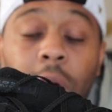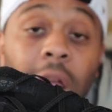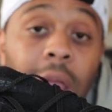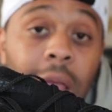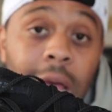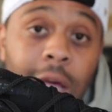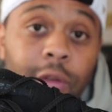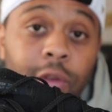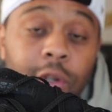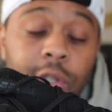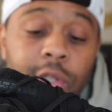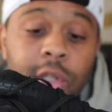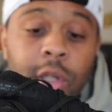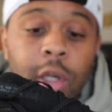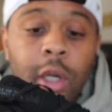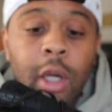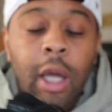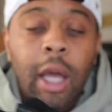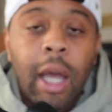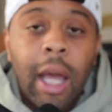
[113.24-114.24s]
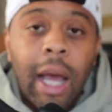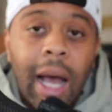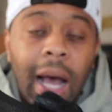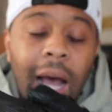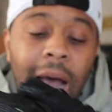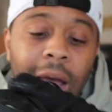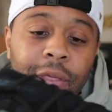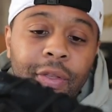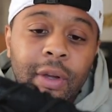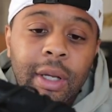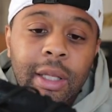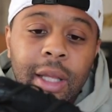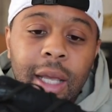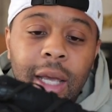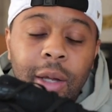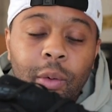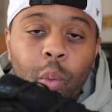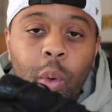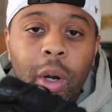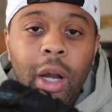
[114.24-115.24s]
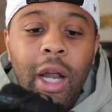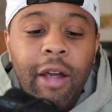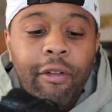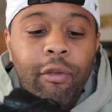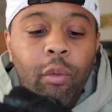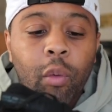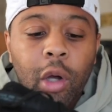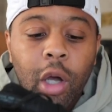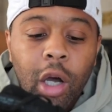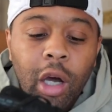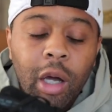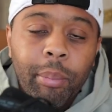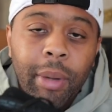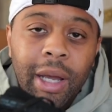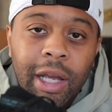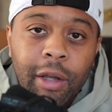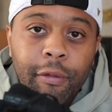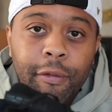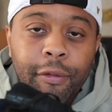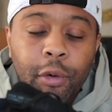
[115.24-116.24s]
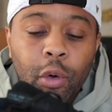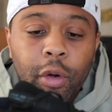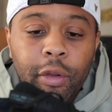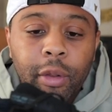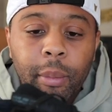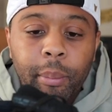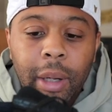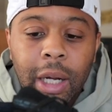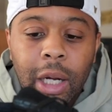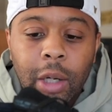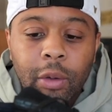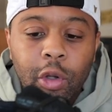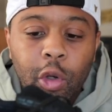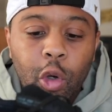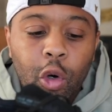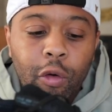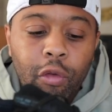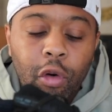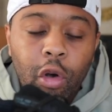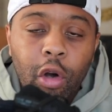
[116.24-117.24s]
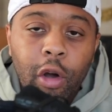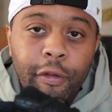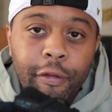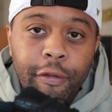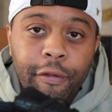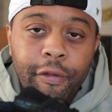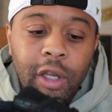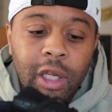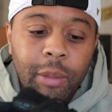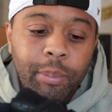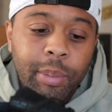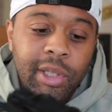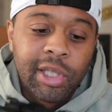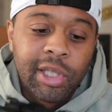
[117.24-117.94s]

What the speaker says: a lot of us. I think that where I've gone back and forth about the overall fit,